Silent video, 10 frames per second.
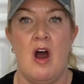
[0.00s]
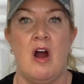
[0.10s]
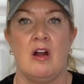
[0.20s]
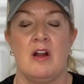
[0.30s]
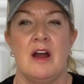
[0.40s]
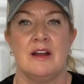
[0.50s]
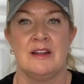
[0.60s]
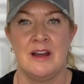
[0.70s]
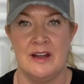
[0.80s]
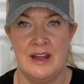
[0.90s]
are
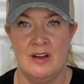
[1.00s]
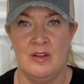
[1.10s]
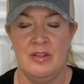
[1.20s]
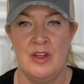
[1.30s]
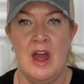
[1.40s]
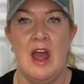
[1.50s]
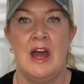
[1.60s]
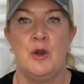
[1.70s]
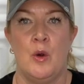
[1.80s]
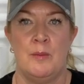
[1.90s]
gut health
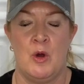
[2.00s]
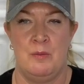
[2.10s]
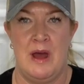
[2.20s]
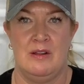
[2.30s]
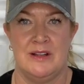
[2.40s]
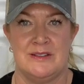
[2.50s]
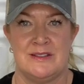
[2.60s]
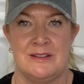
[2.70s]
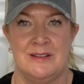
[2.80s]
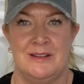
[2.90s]
and hormone
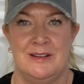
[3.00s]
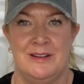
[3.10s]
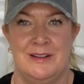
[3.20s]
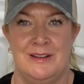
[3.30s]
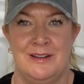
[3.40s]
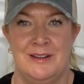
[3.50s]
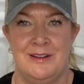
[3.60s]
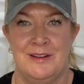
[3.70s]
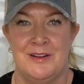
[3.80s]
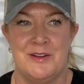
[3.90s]
balance.
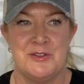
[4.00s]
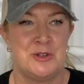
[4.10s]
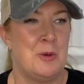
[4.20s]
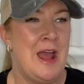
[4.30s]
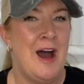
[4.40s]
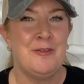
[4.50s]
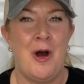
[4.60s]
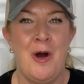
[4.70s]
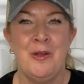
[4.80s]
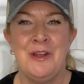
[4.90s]
So we have
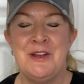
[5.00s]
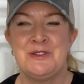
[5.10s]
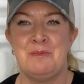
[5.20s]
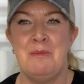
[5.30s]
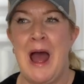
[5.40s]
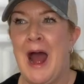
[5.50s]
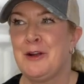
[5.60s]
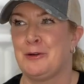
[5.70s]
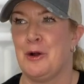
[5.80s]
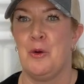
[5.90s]
all these
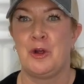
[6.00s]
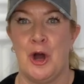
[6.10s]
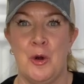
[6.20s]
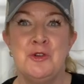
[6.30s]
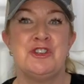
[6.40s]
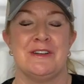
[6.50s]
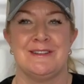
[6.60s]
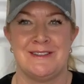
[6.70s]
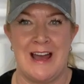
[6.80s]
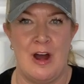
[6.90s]
macro
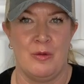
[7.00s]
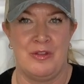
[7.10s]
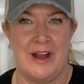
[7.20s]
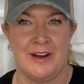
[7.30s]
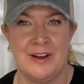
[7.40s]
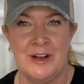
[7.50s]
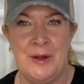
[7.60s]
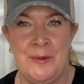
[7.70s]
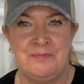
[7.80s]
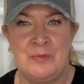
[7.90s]
coaches out there
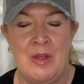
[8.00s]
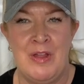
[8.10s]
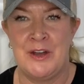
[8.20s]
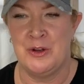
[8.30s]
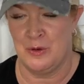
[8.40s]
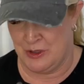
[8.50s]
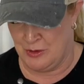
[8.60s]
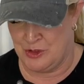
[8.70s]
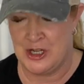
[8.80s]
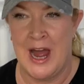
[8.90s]
that don't
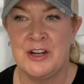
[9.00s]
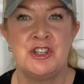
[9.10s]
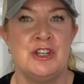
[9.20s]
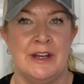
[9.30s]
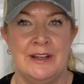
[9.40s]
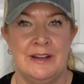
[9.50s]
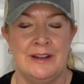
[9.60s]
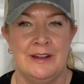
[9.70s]
know jack shit